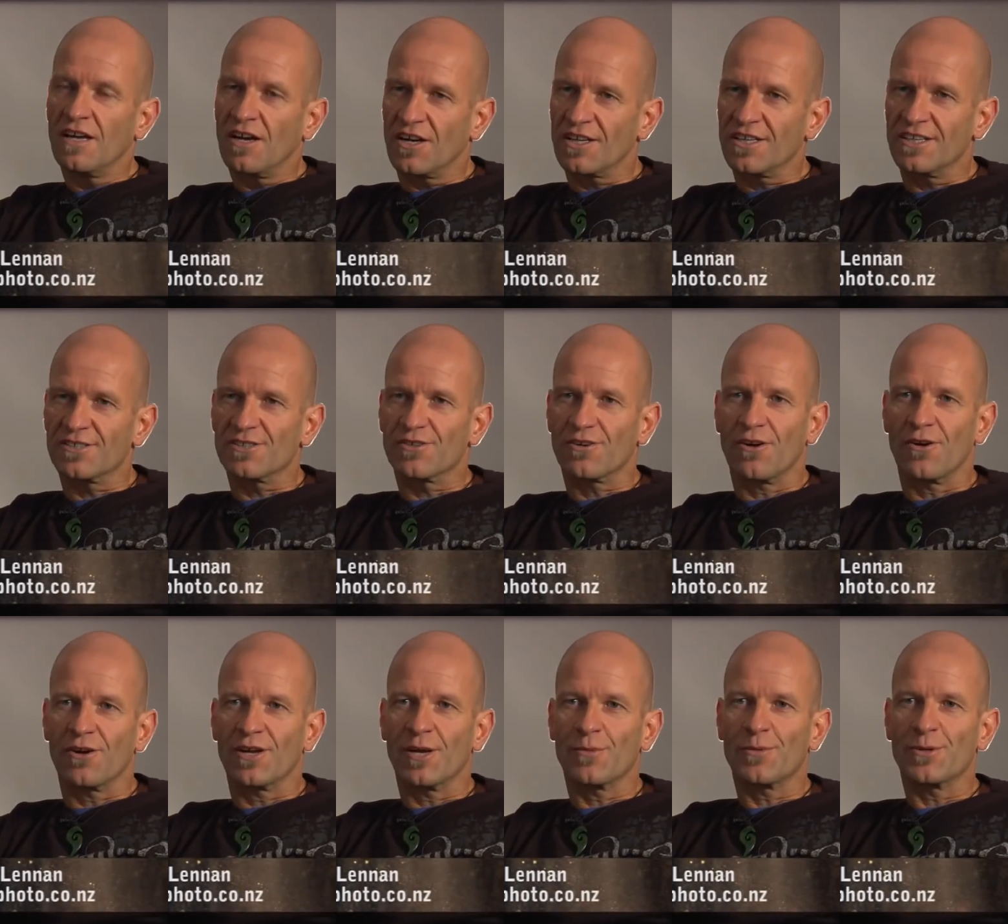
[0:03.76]
I guess
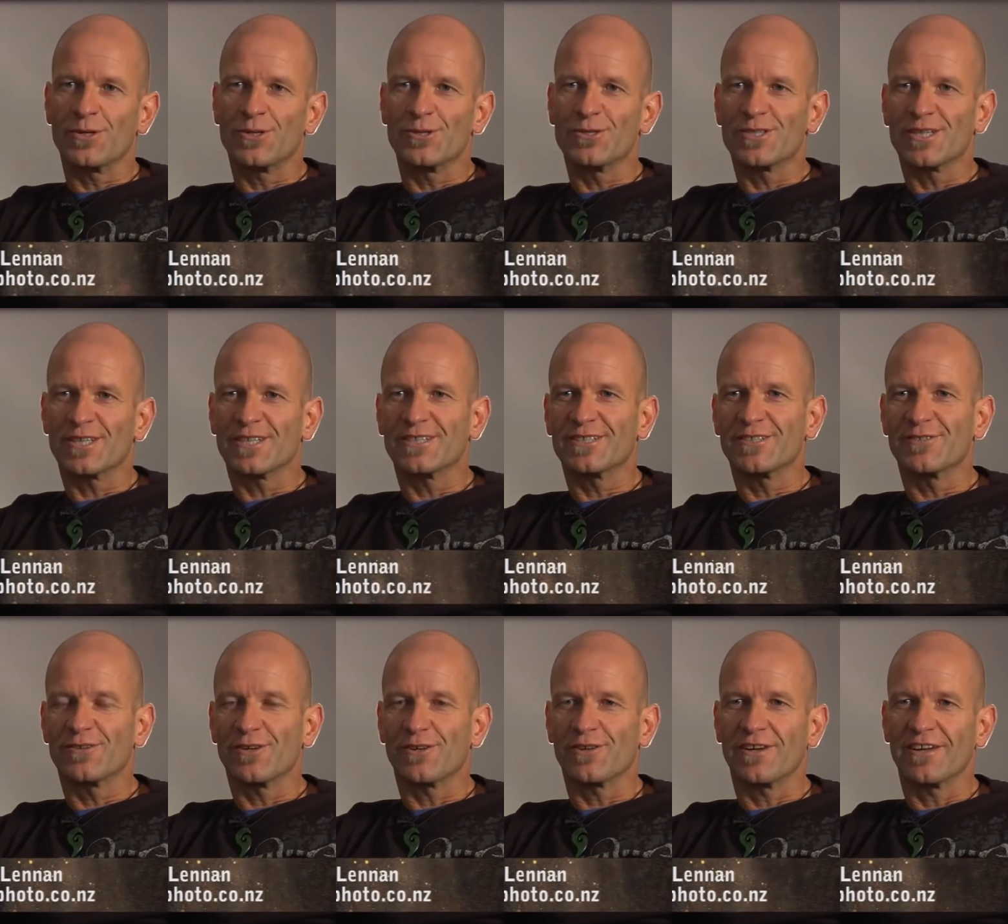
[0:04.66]
growing up in New Zealand,
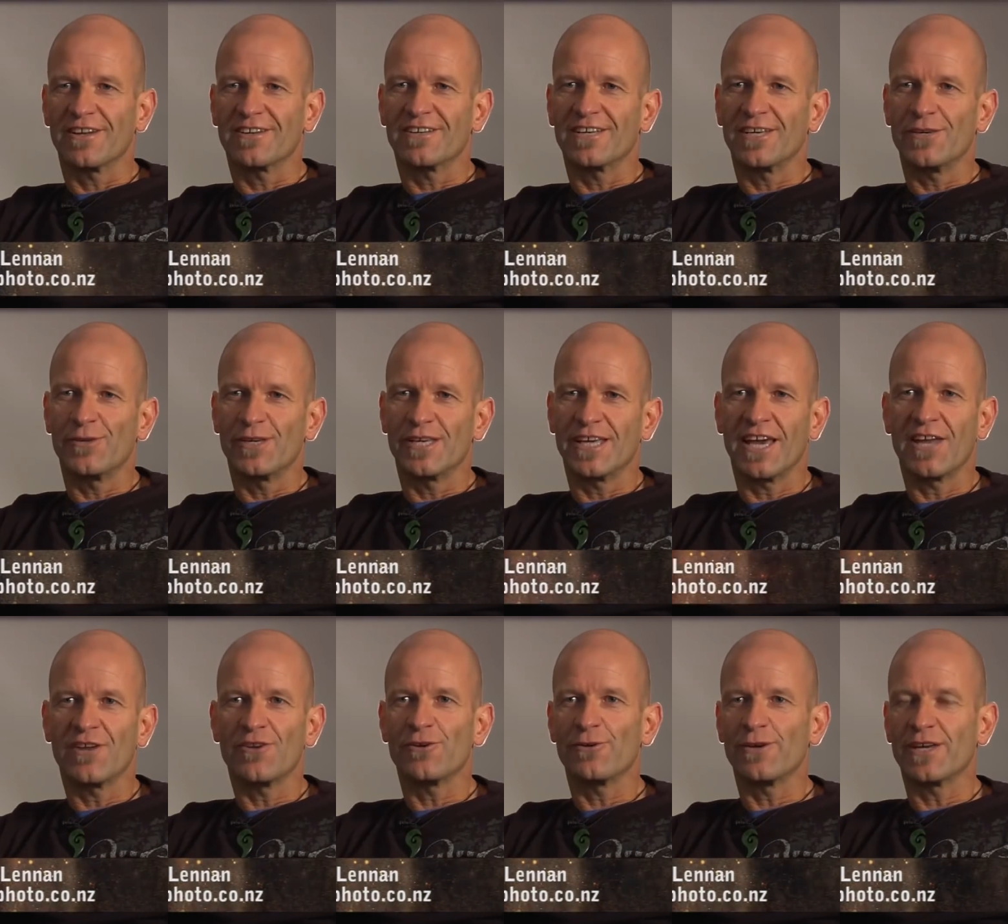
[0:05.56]
you've got that Kiwi
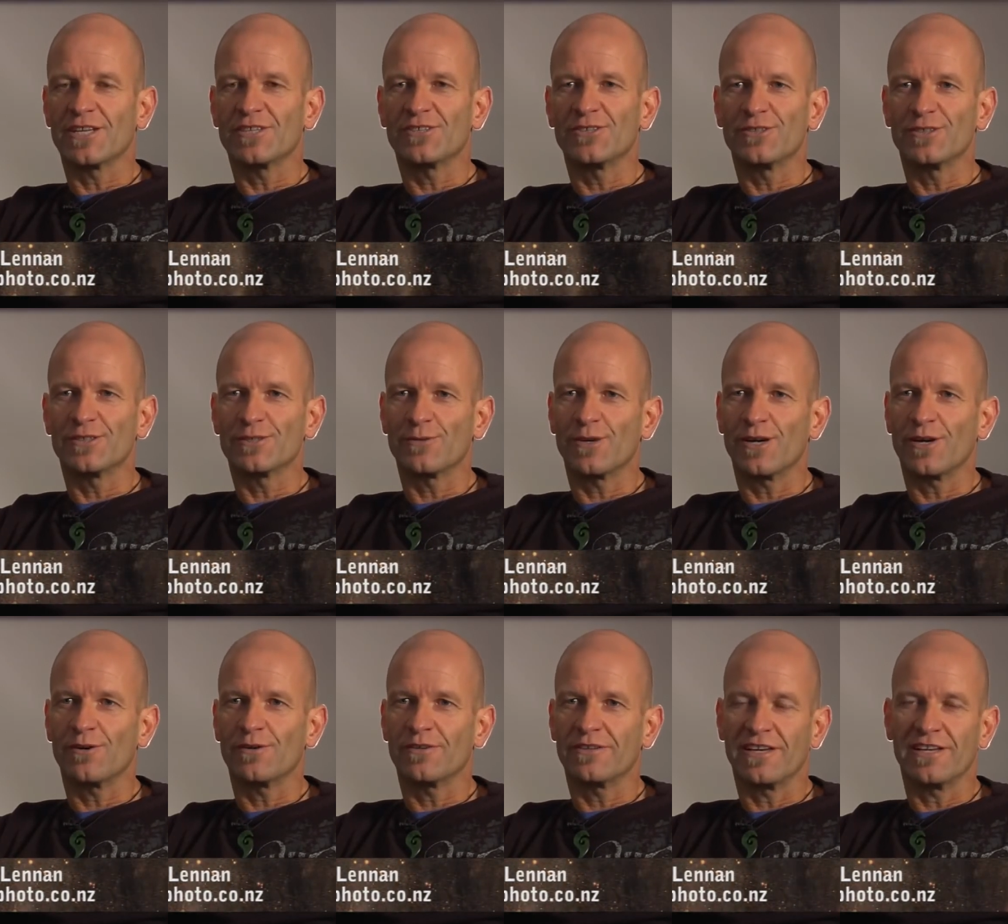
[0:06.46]
can-do attitude as
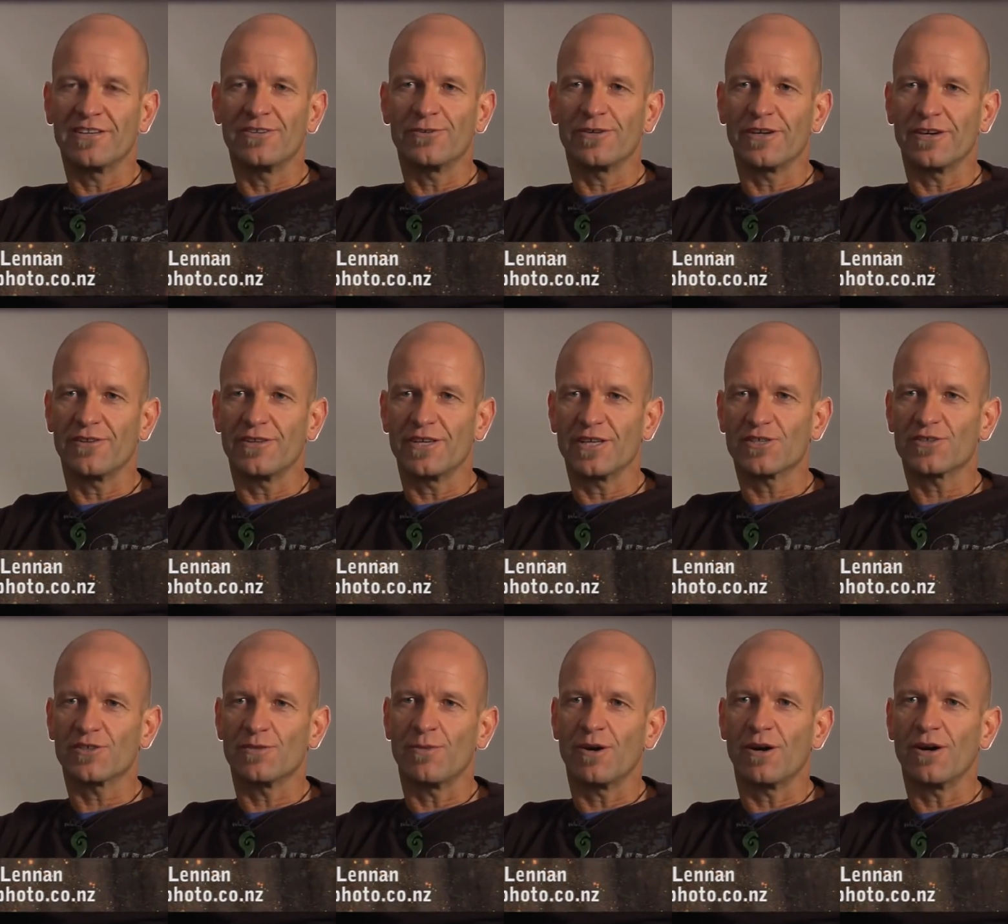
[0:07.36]
well, and you'll go the
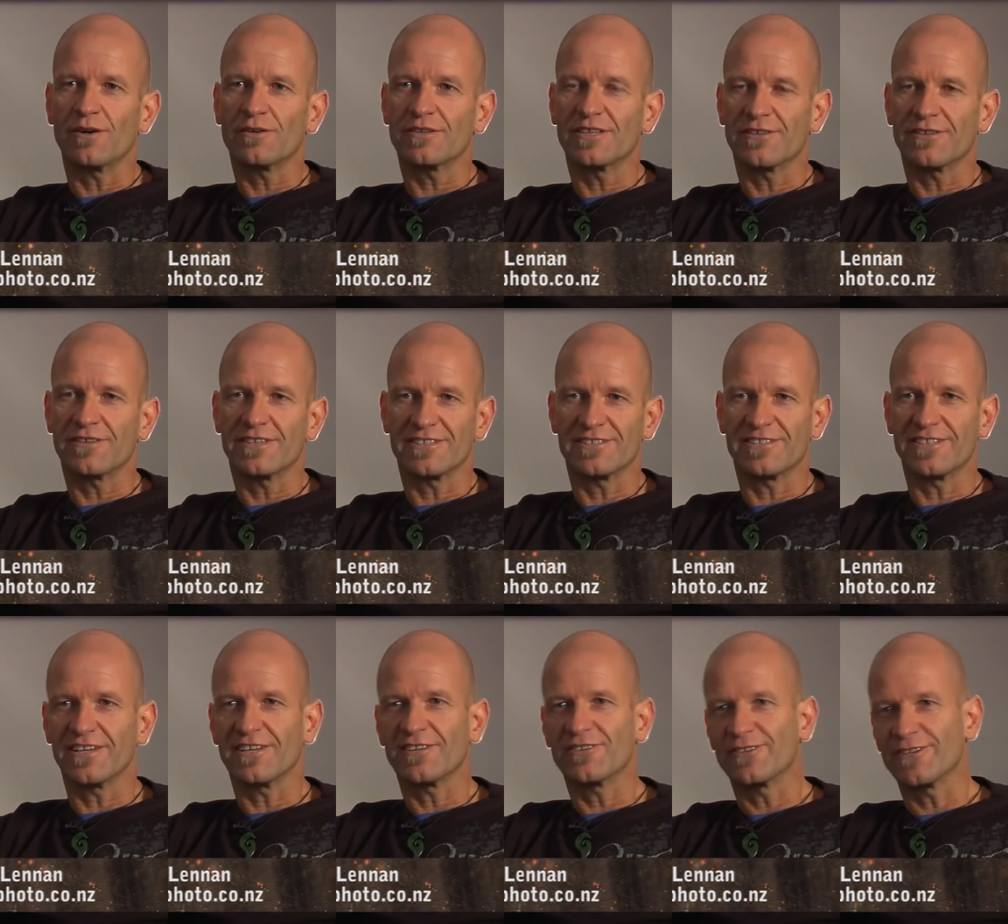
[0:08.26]
extra mile to get things
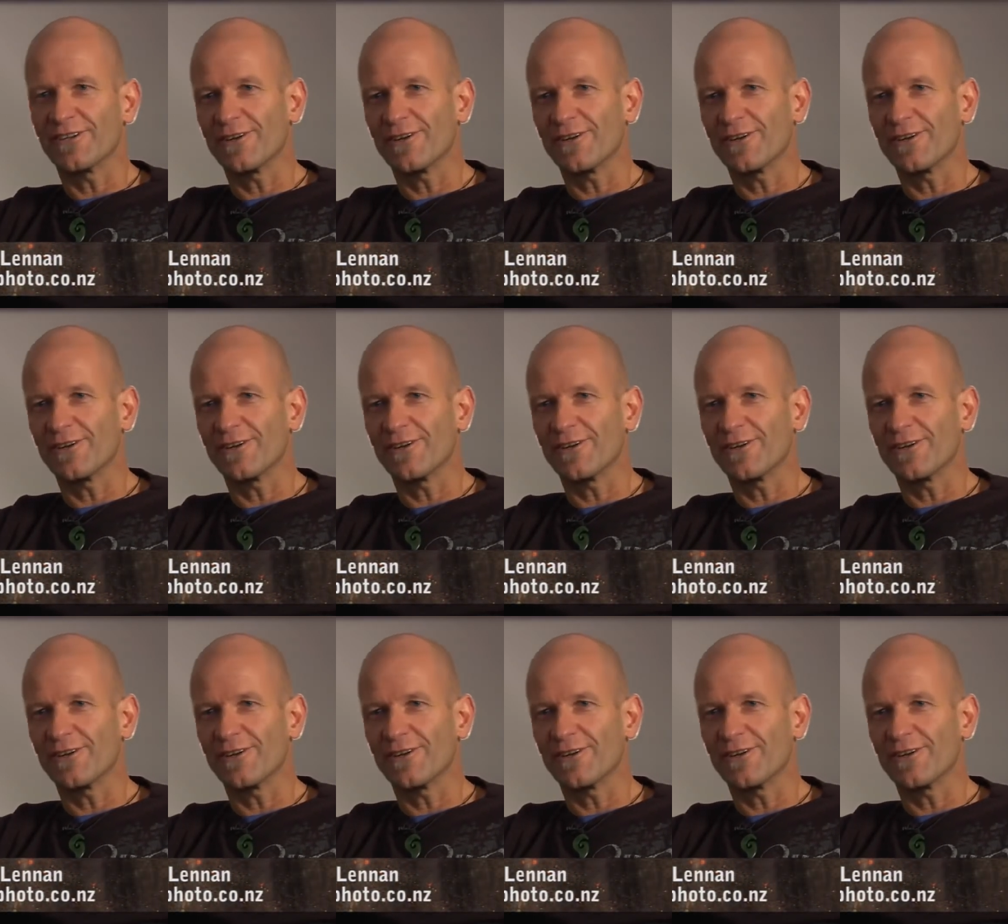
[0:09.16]
done.